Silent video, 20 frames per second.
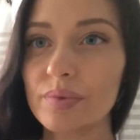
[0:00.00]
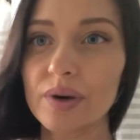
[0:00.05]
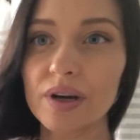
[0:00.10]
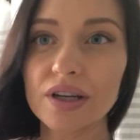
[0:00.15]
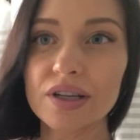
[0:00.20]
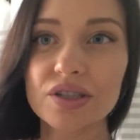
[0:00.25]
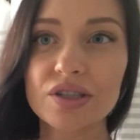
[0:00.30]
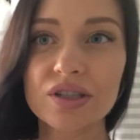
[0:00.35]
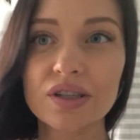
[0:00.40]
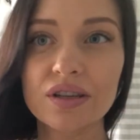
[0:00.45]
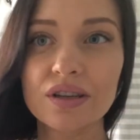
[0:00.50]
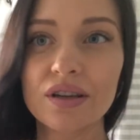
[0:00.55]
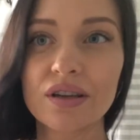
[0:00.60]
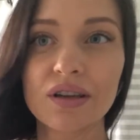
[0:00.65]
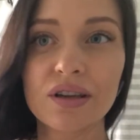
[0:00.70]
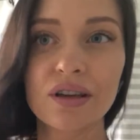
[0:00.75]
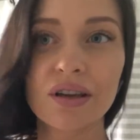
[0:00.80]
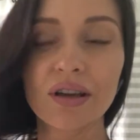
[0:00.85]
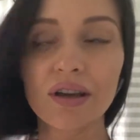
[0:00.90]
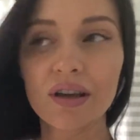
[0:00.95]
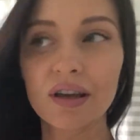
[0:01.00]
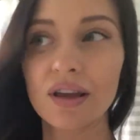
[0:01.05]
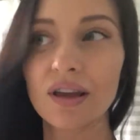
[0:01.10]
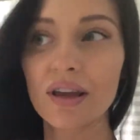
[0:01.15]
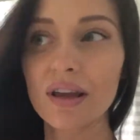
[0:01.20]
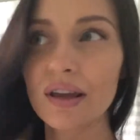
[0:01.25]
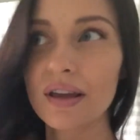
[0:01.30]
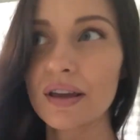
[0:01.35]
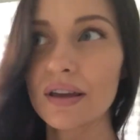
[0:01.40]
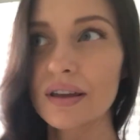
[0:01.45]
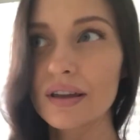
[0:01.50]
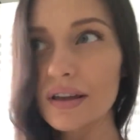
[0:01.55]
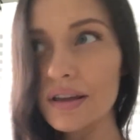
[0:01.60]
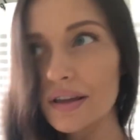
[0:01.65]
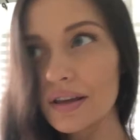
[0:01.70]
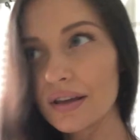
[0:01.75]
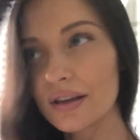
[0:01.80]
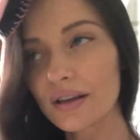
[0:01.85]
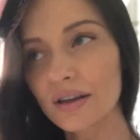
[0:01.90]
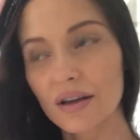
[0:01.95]
brush
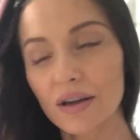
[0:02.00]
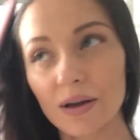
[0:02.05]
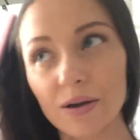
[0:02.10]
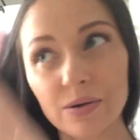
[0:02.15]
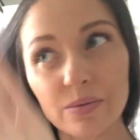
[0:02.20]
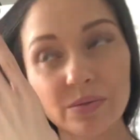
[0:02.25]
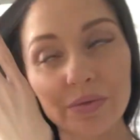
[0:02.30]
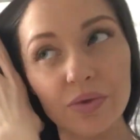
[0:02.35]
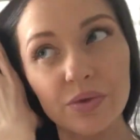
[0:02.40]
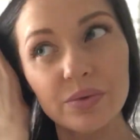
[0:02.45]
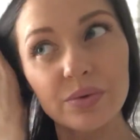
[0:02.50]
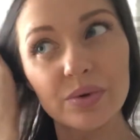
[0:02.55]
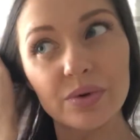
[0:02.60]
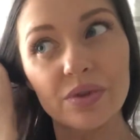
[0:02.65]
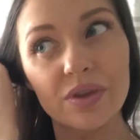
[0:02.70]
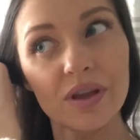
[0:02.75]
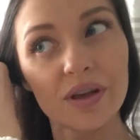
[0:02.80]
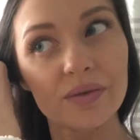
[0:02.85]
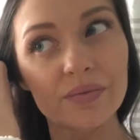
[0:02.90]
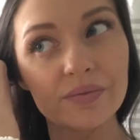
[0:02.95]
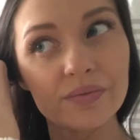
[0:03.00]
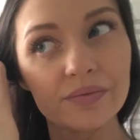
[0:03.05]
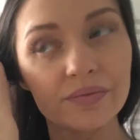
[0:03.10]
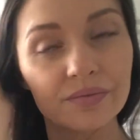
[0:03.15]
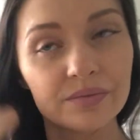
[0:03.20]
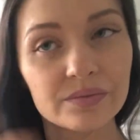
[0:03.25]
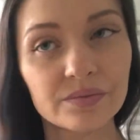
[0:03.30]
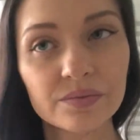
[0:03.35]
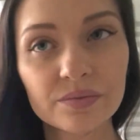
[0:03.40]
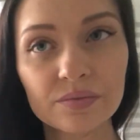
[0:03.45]
and comb through them.